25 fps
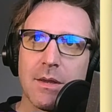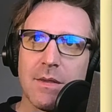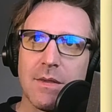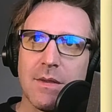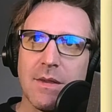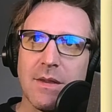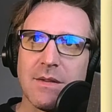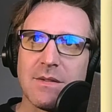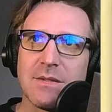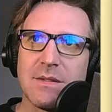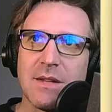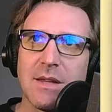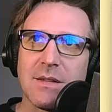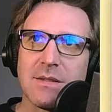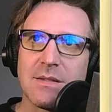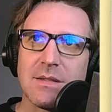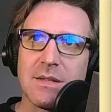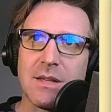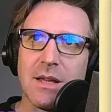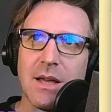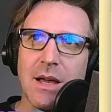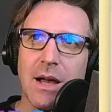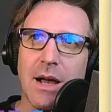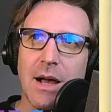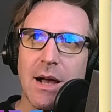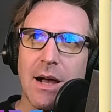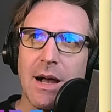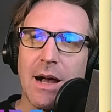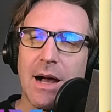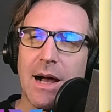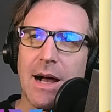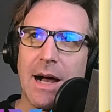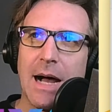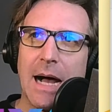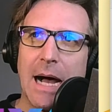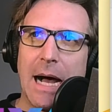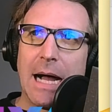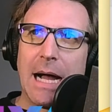These days,
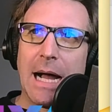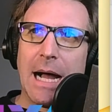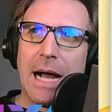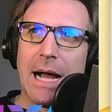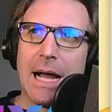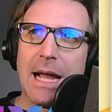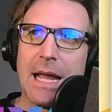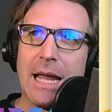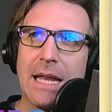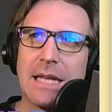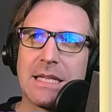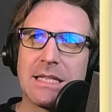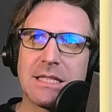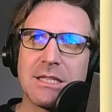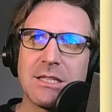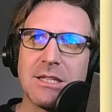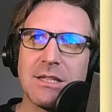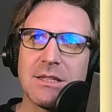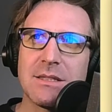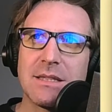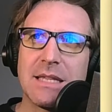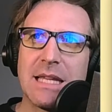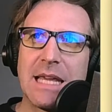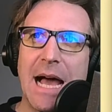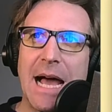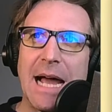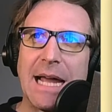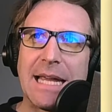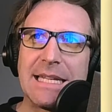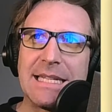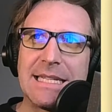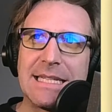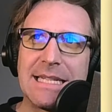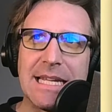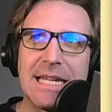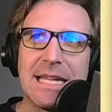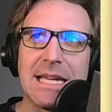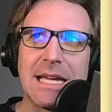I, it's just the
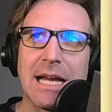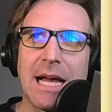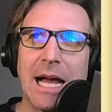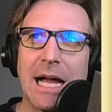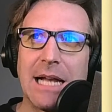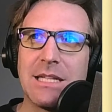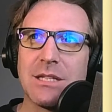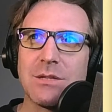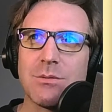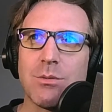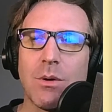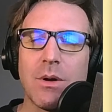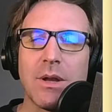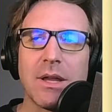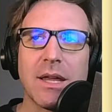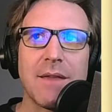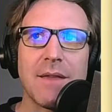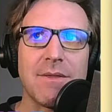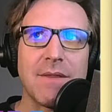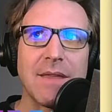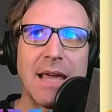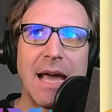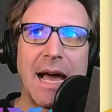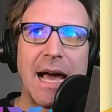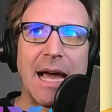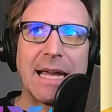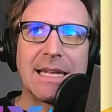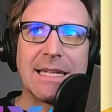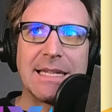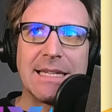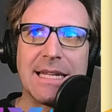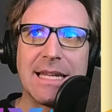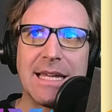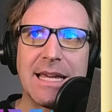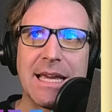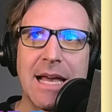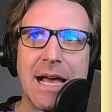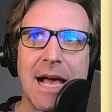idea. I just want to get the
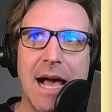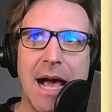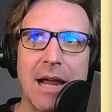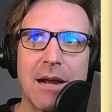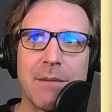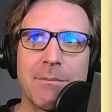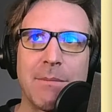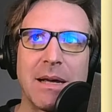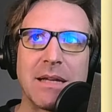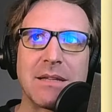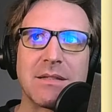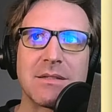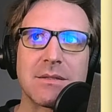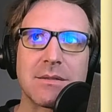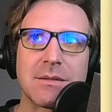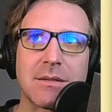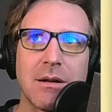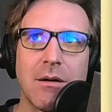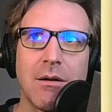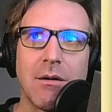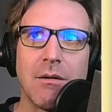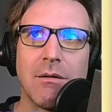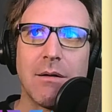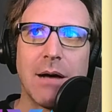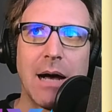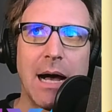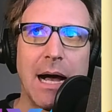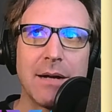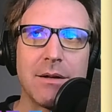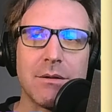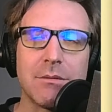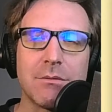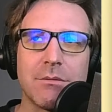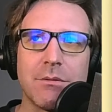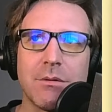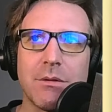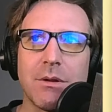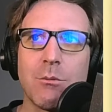idea out of my skull. I
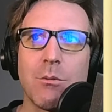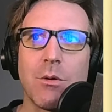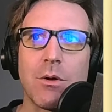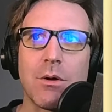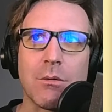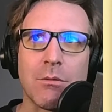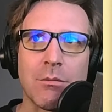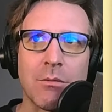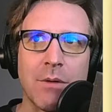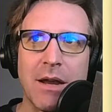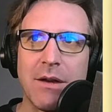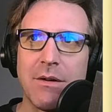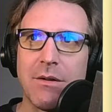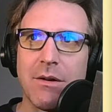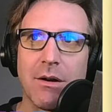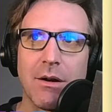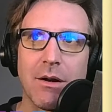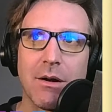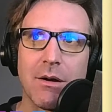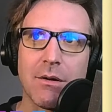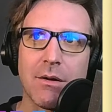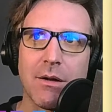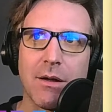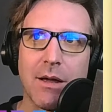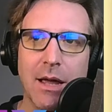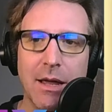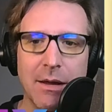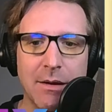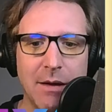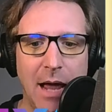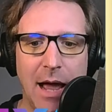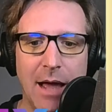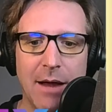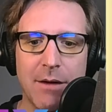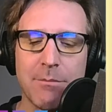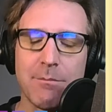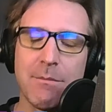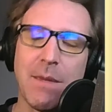don't really want to render, and
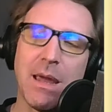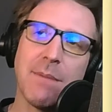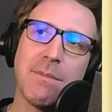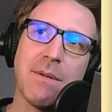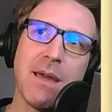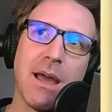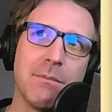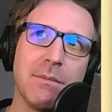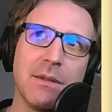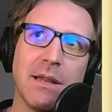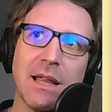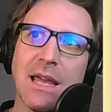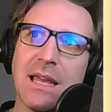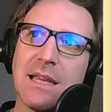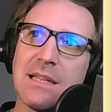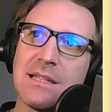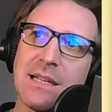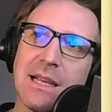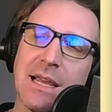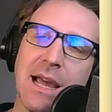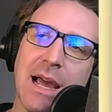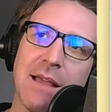I don't. Maybe I'm lazy.